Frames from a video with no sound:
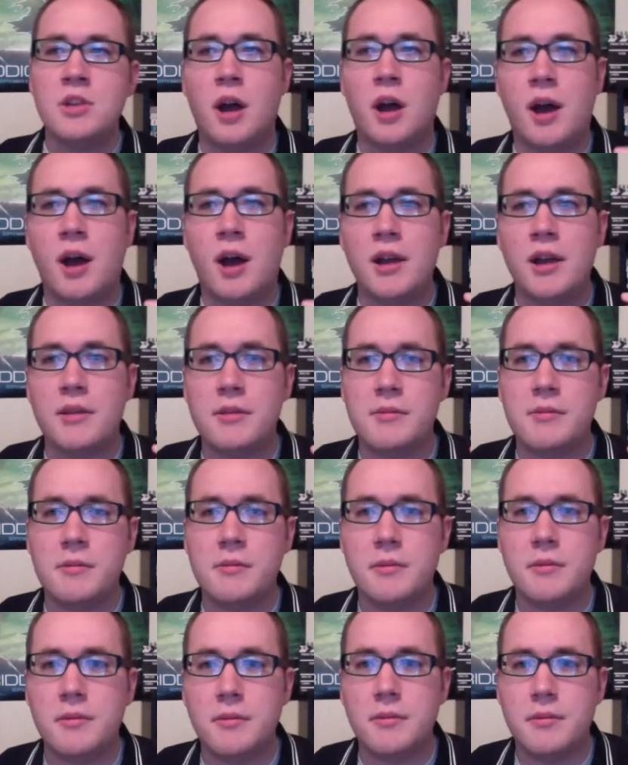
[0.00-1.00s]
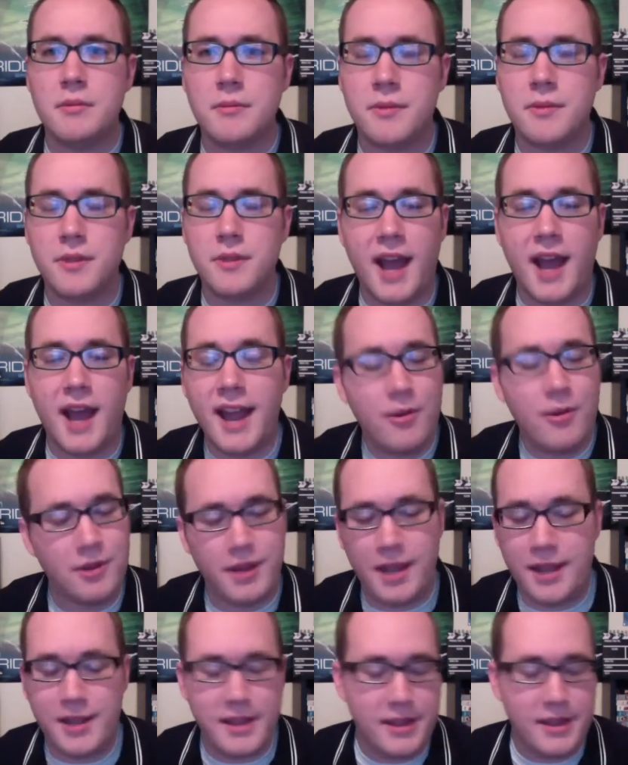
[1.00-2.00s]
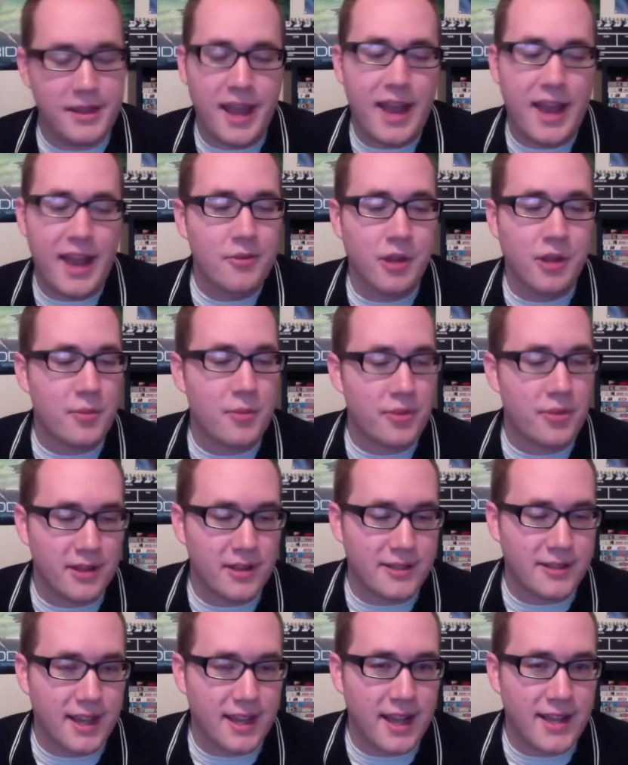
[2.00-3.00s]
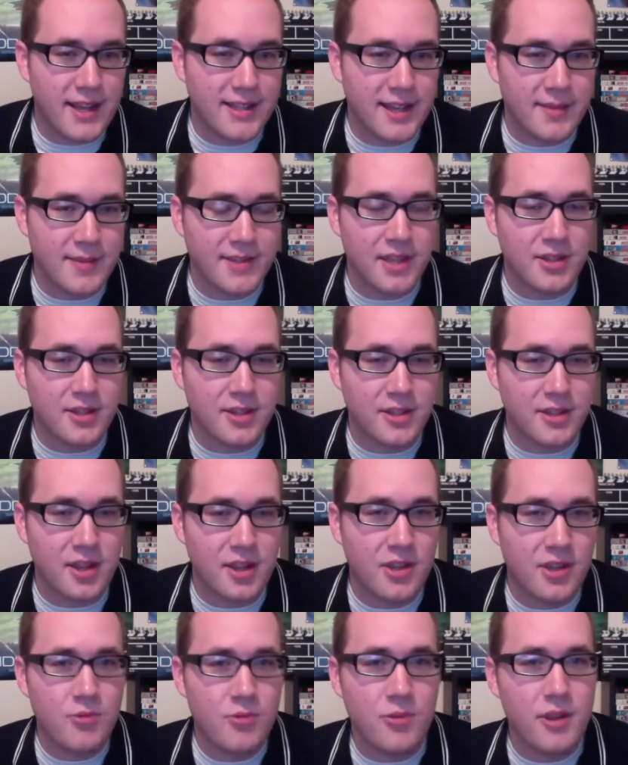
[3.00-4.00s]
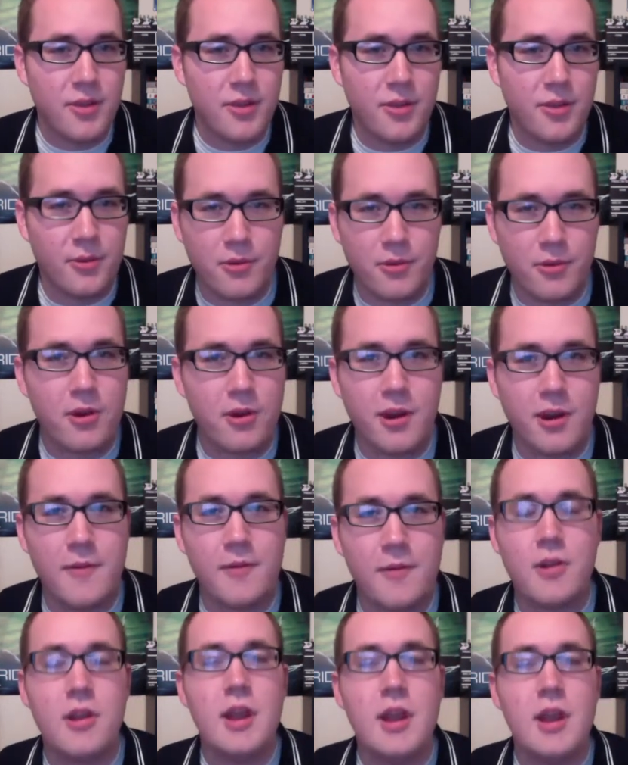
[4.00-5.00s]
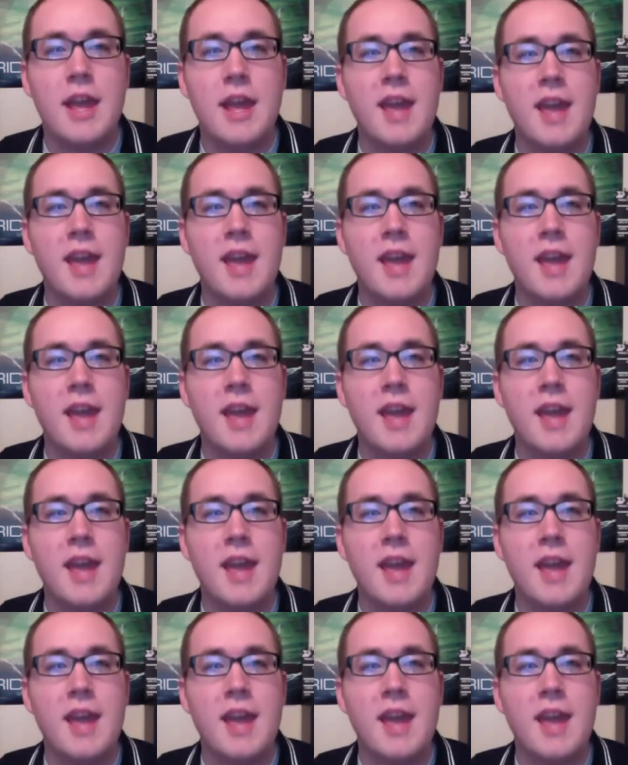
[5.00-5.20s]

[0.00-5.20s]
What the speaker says: I don't know how to pronounce the guy's name. It's like Tontowith or whatever.